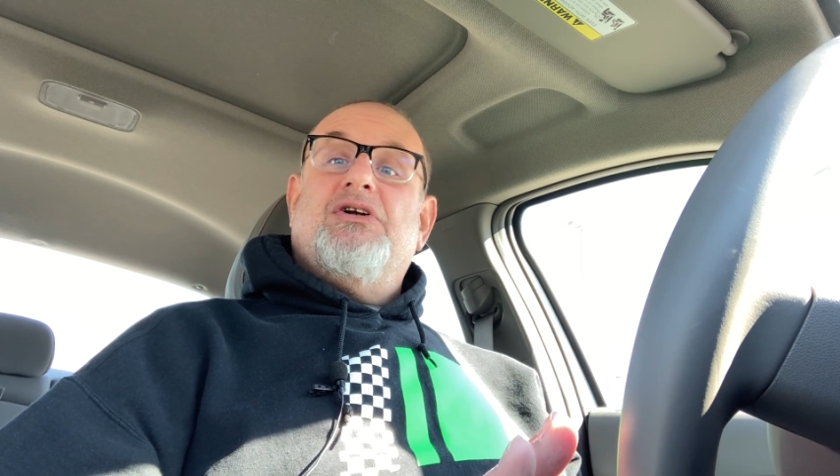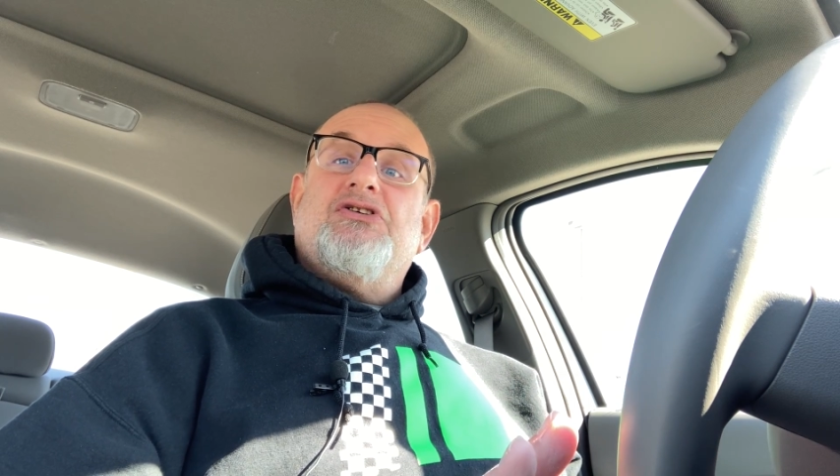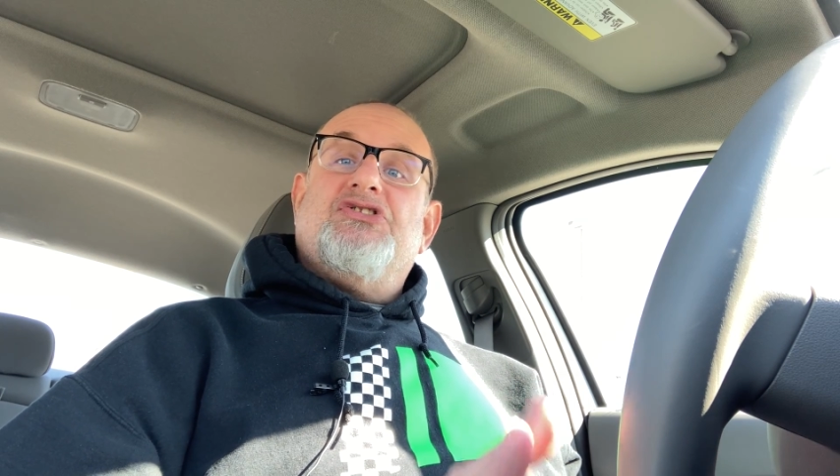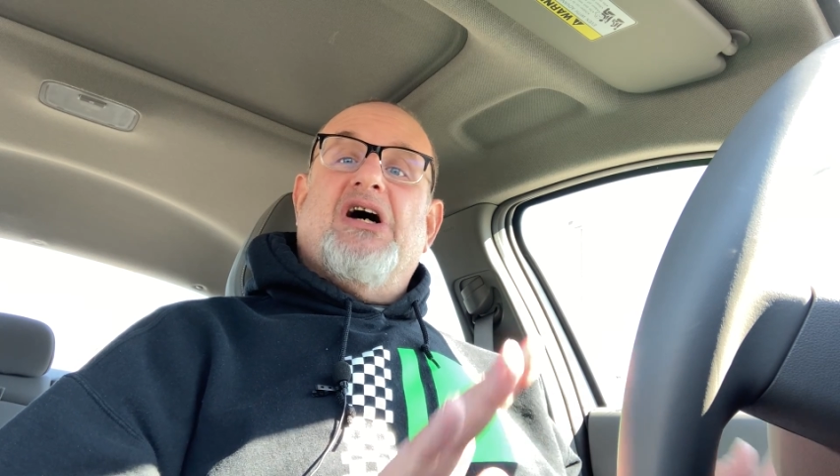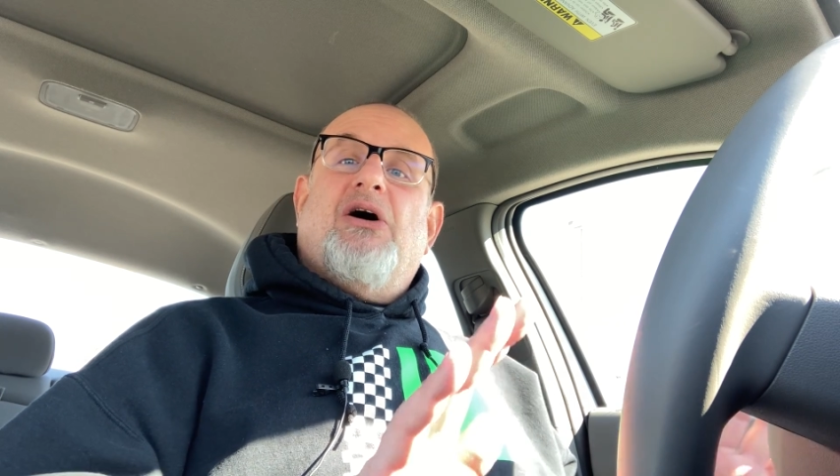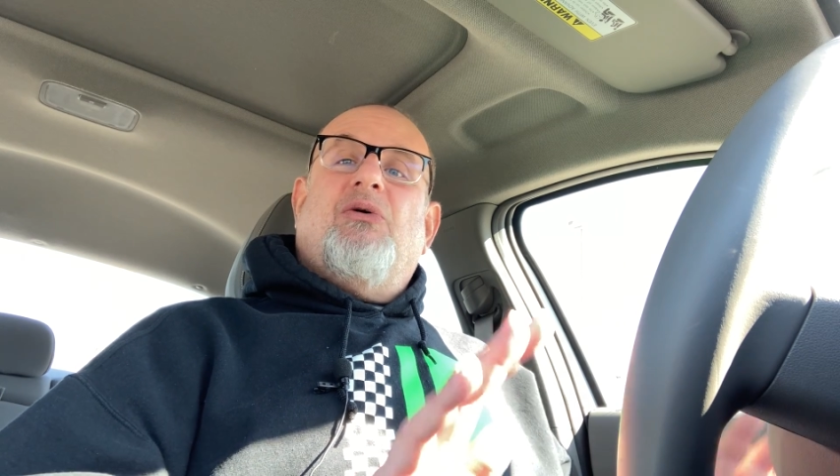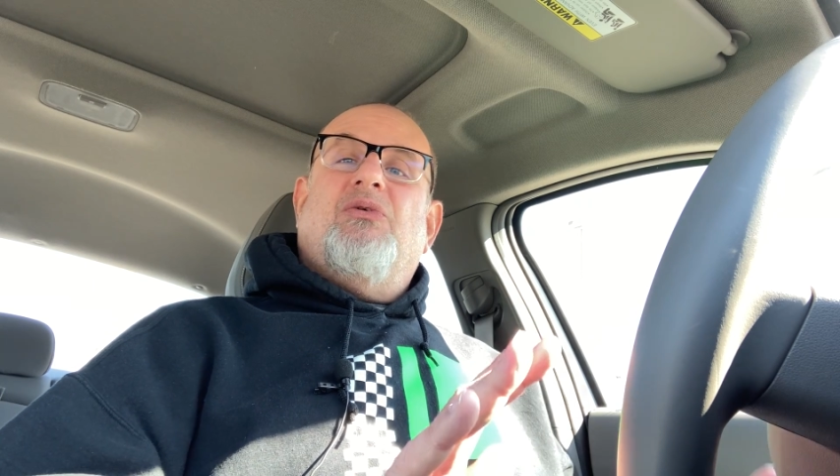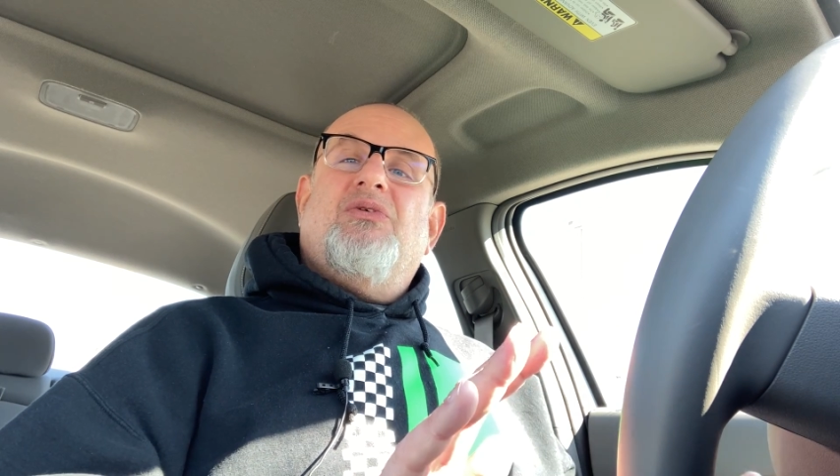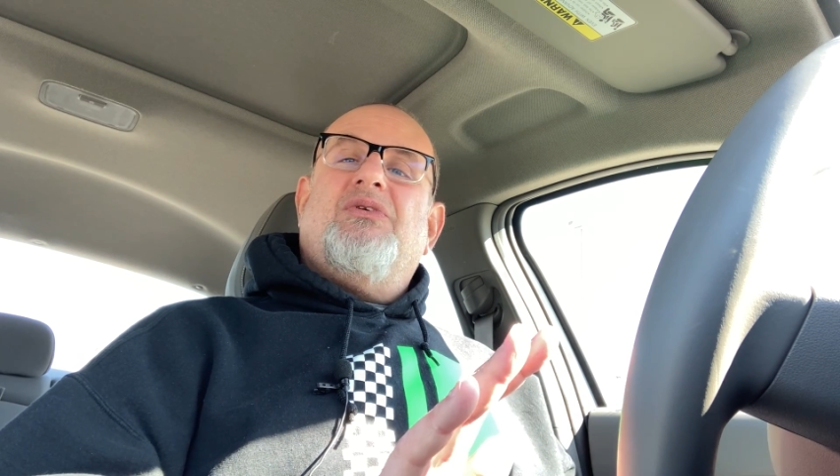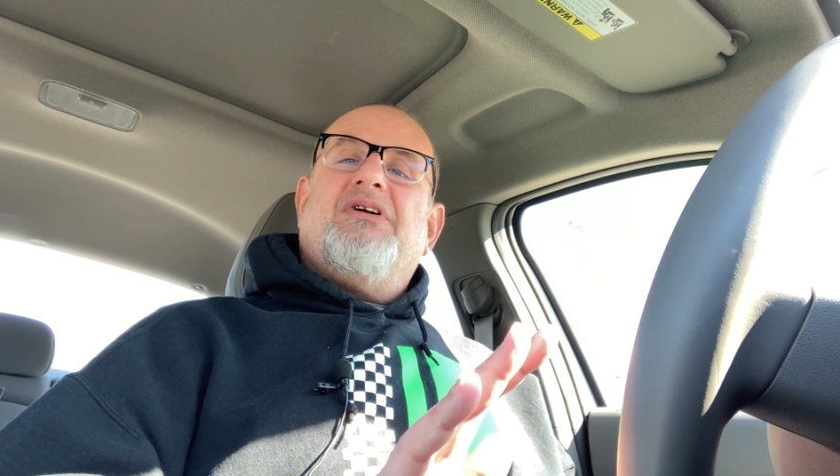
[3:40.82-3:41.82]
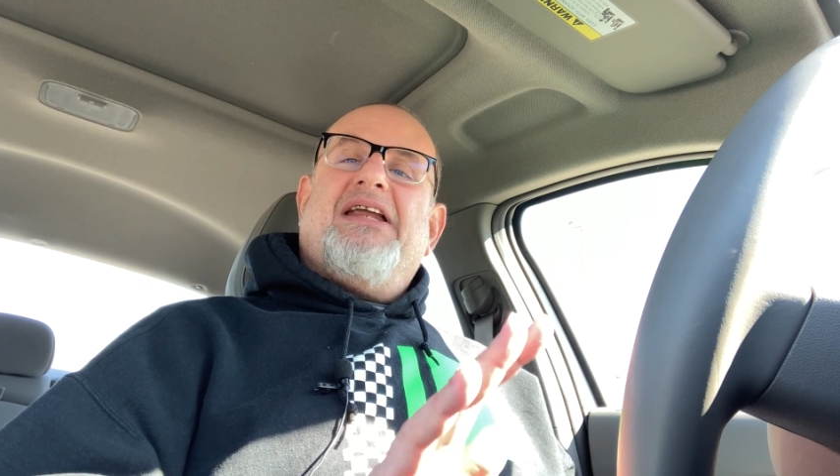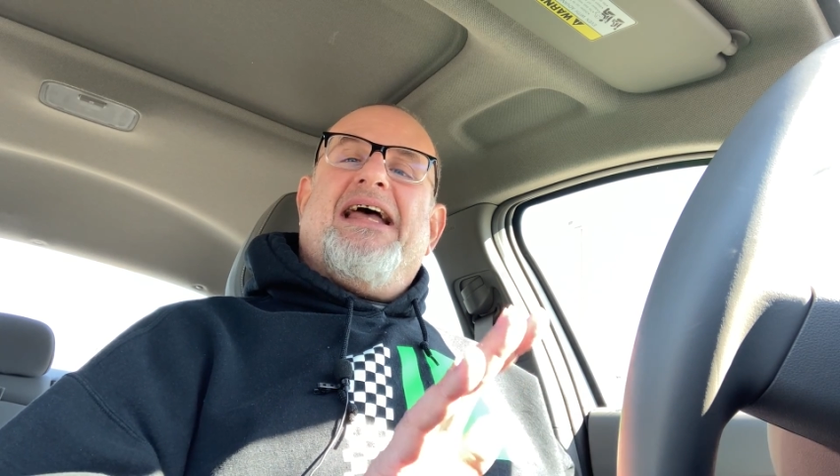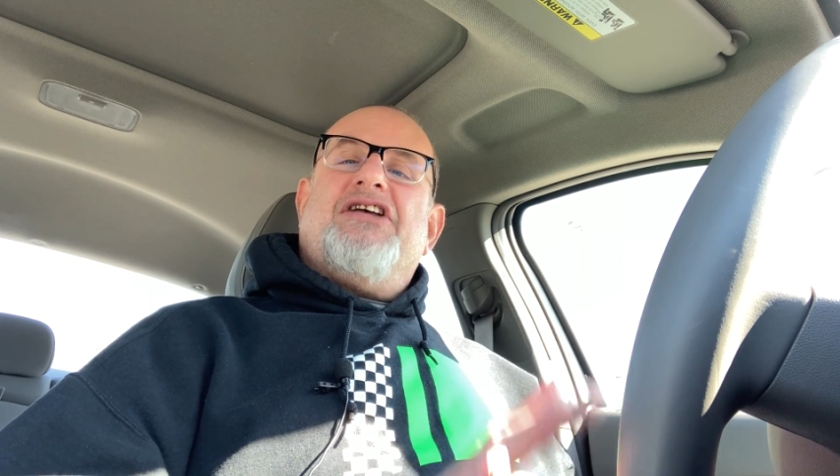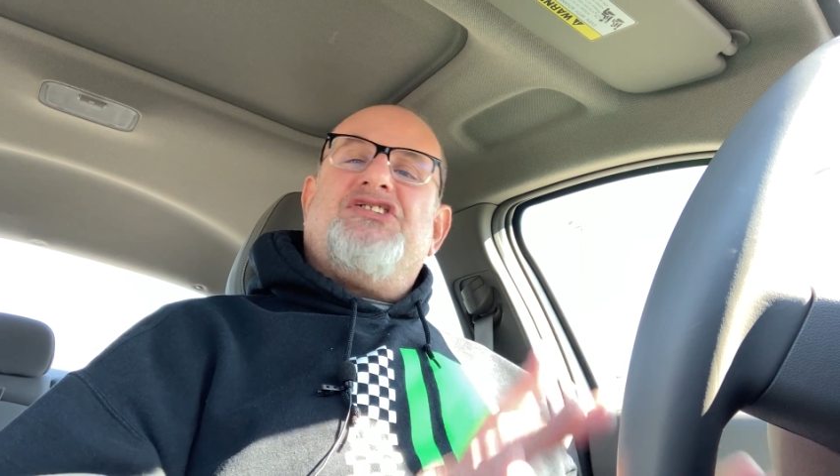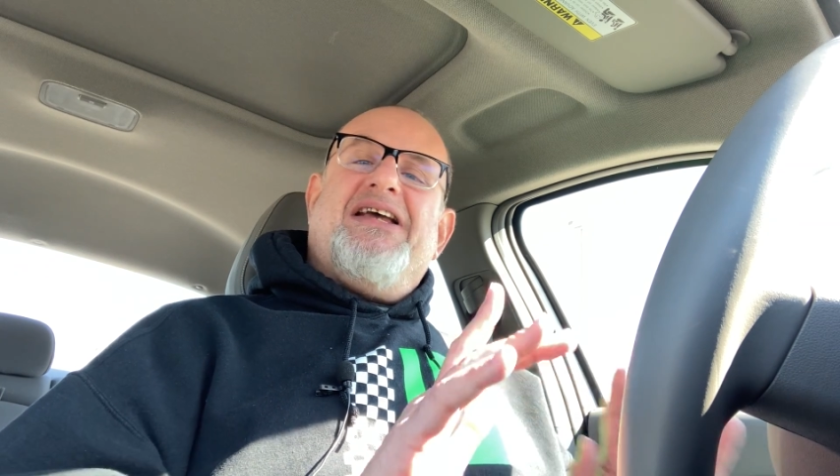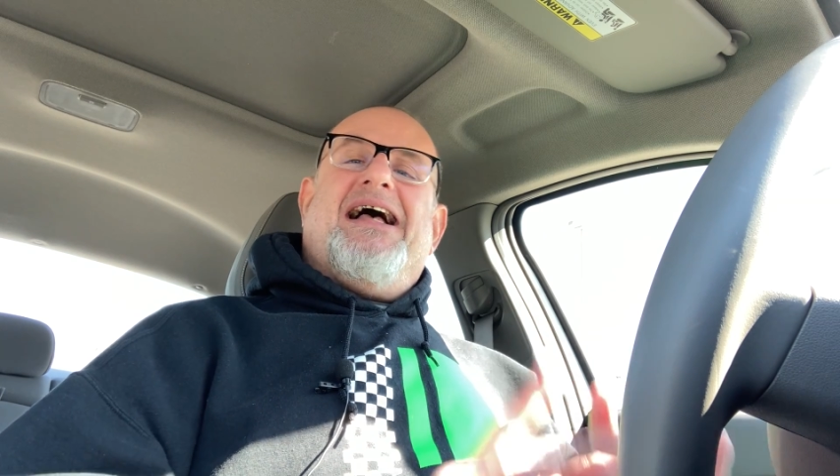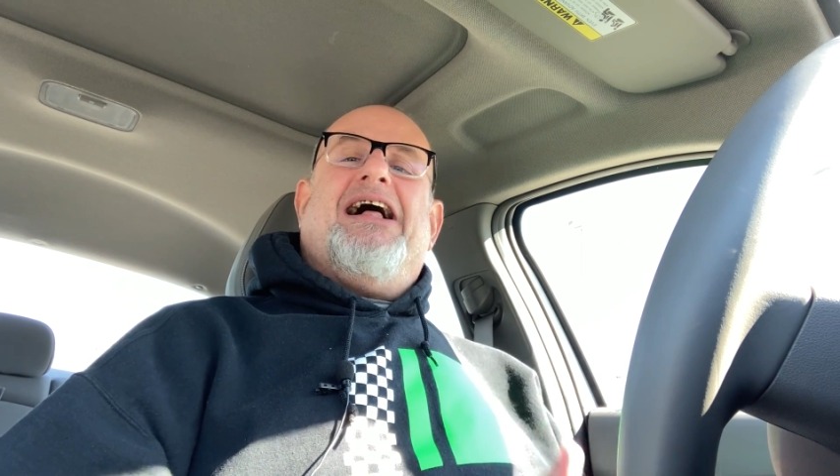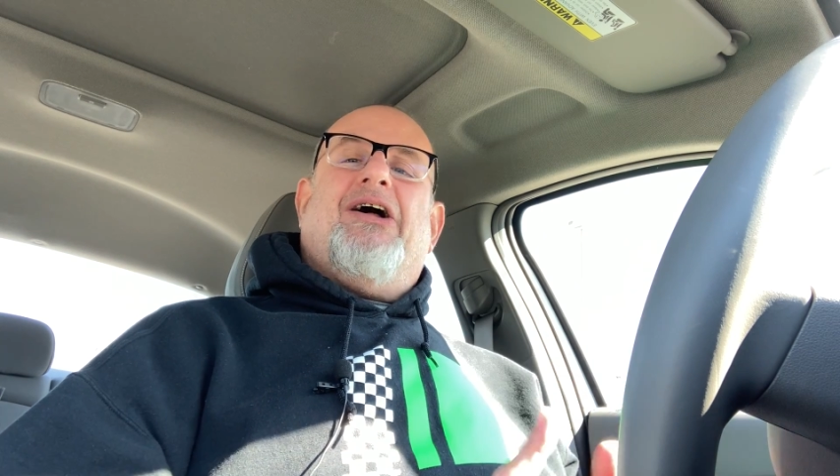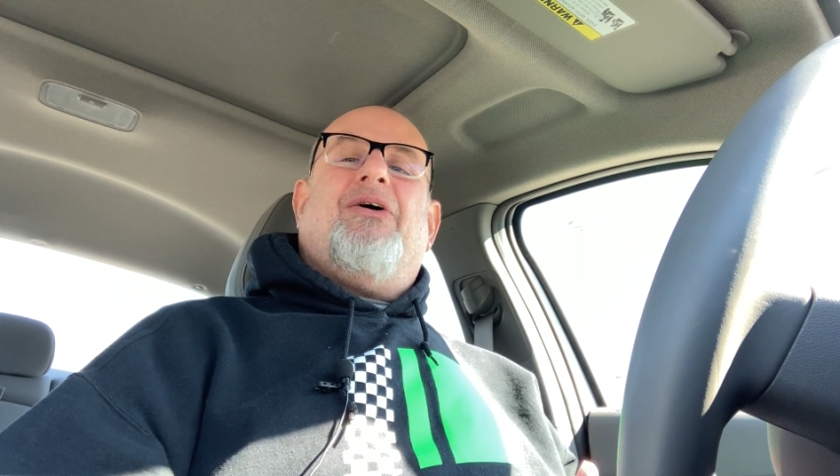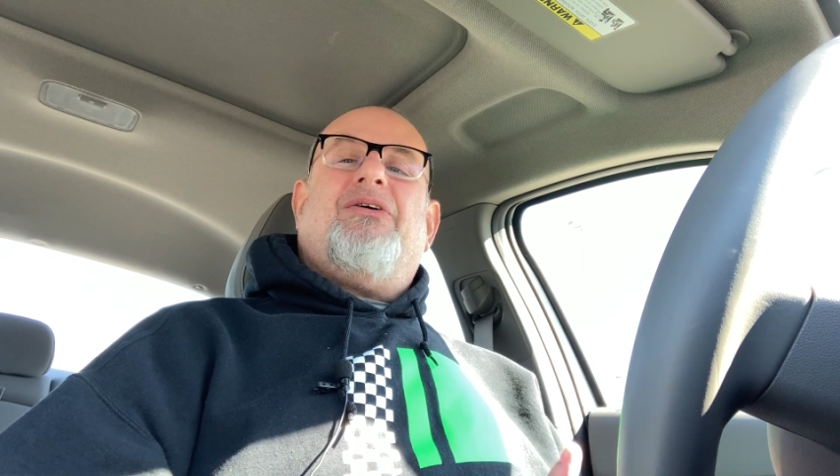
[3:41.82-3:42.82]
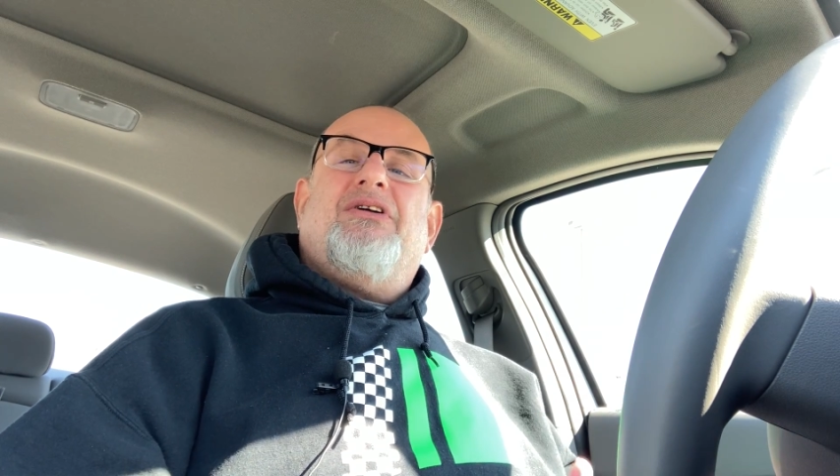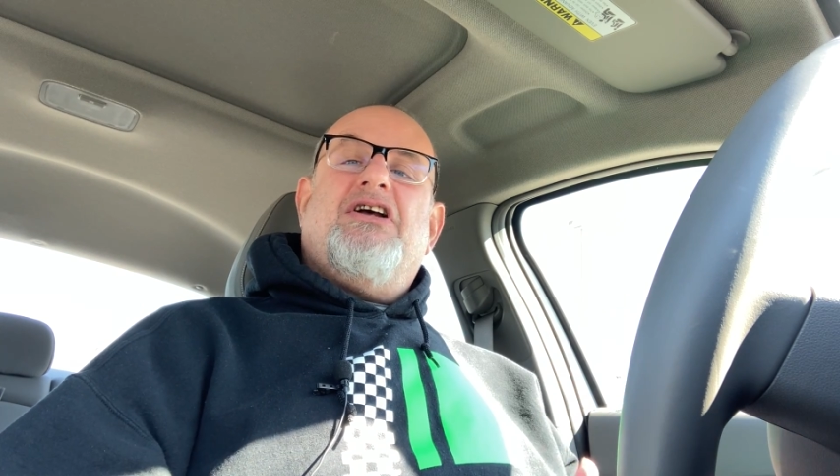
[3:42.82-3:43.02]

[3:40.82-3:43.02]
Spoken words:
So the SEL